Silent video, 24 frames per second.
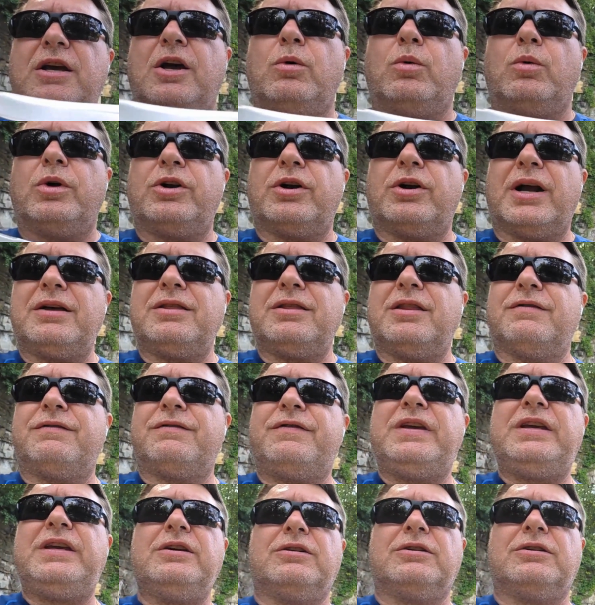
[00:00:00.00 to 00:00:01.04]
When you're out in the
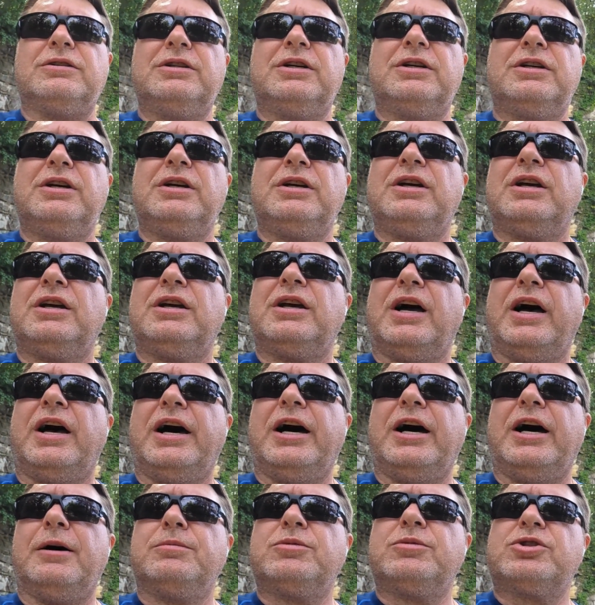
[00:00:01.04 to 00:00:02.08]
field,
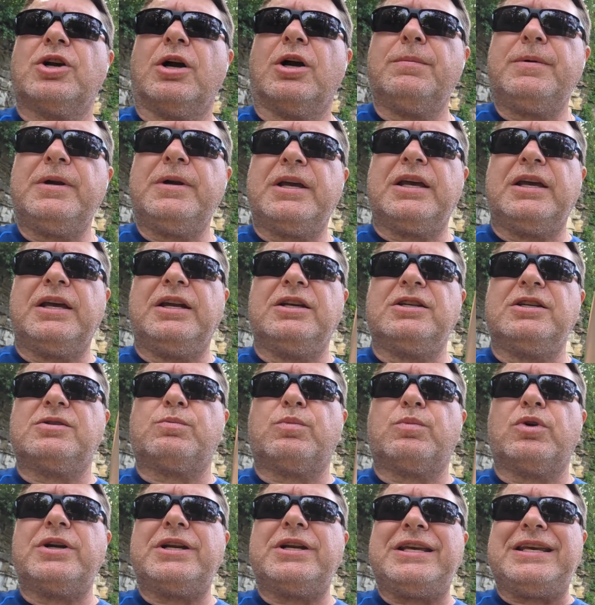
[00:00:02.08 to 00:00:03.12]
sharpening it is
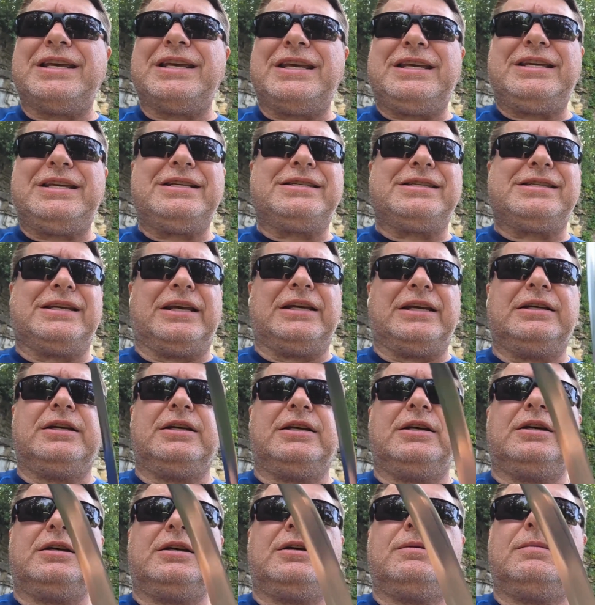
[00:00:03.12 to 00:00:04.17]
pretty easy
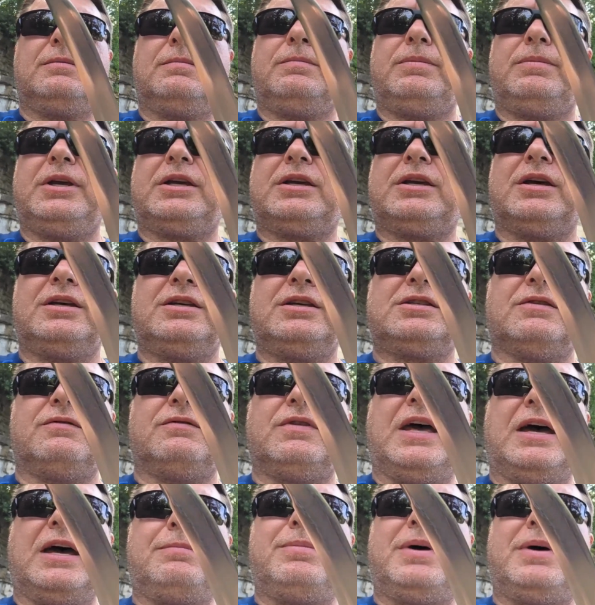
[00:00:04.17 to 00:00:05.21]
because of
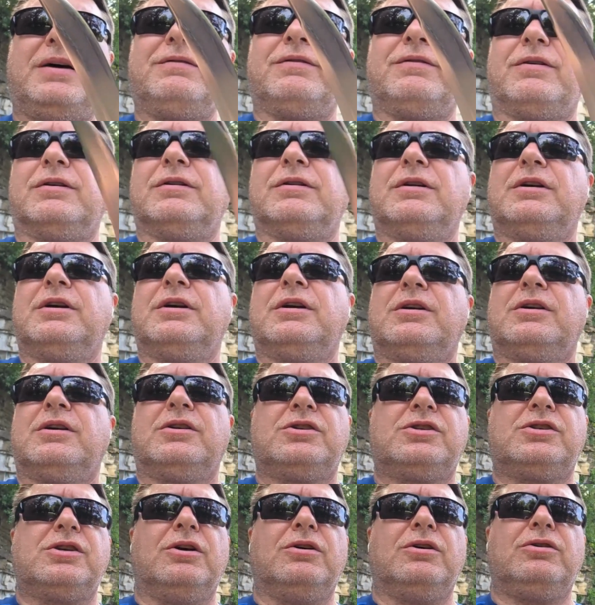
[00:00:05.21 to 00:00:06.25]
that bevel.
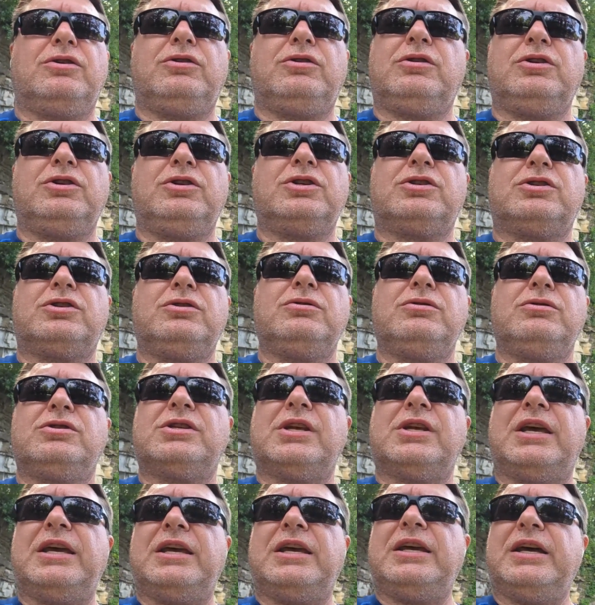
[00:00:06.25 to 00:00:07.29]
So you can just use
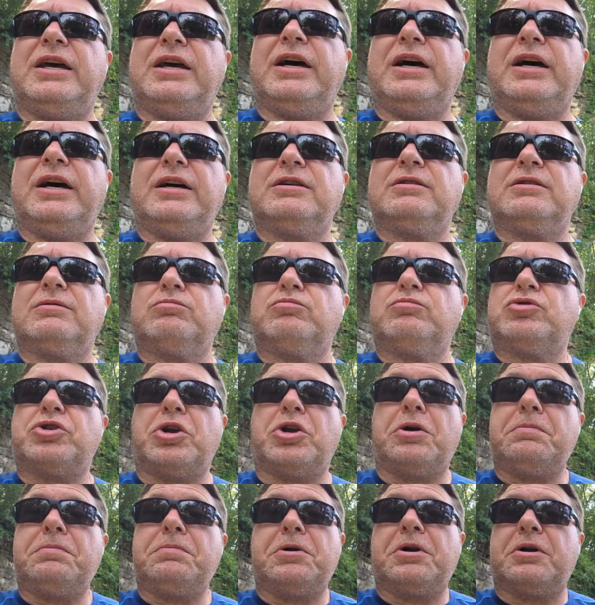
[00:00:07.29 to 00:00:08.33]
a
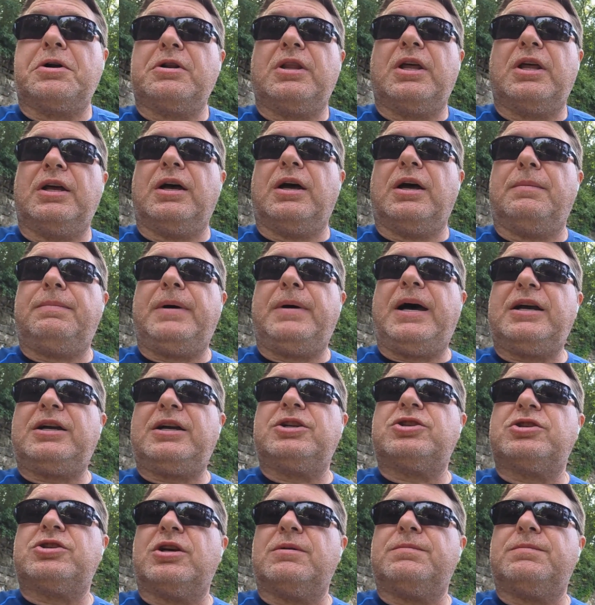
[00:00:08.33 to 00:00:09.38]
sharpener, a
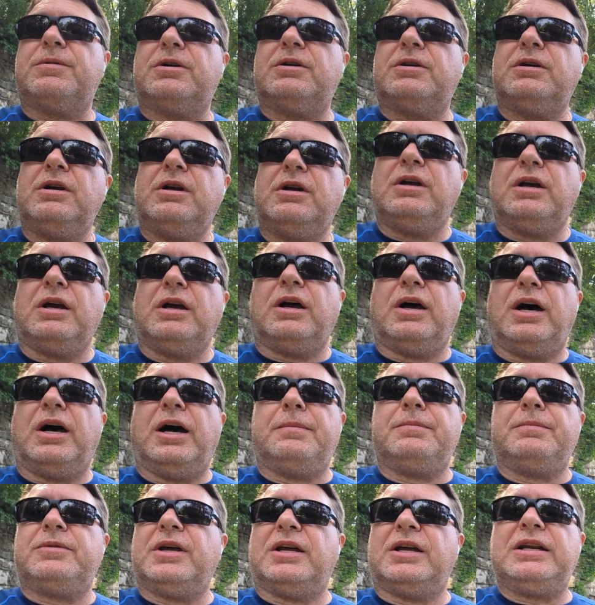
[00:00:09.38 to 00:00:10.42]
pocket sharpener.
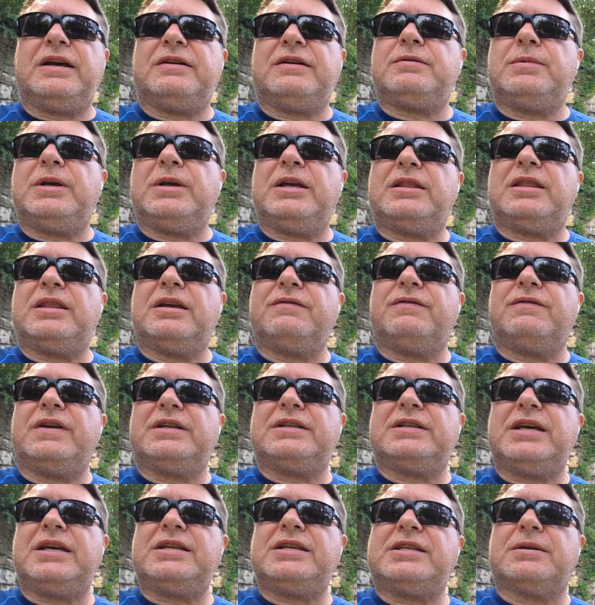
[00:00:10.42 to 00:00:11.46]
It doesn't have to be anything
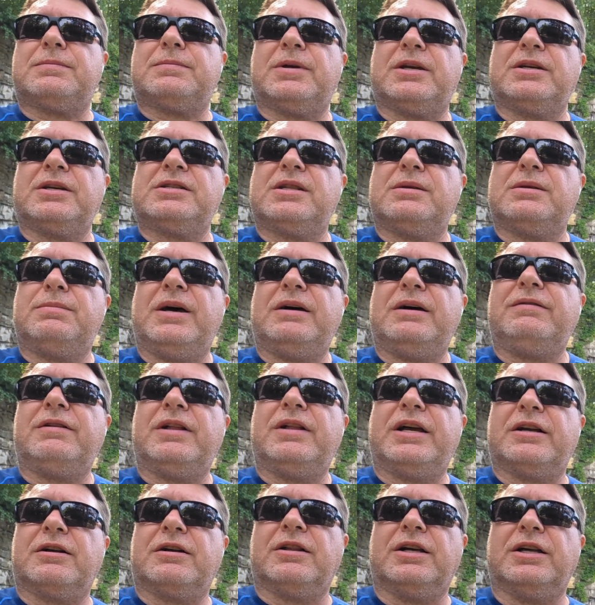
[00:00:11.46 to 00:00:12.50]
fantastic because of the bevel
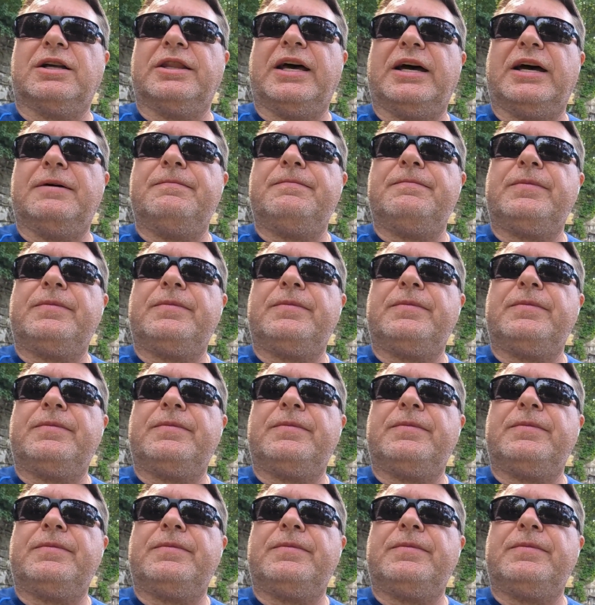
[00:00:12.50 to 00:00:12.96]
angle on that.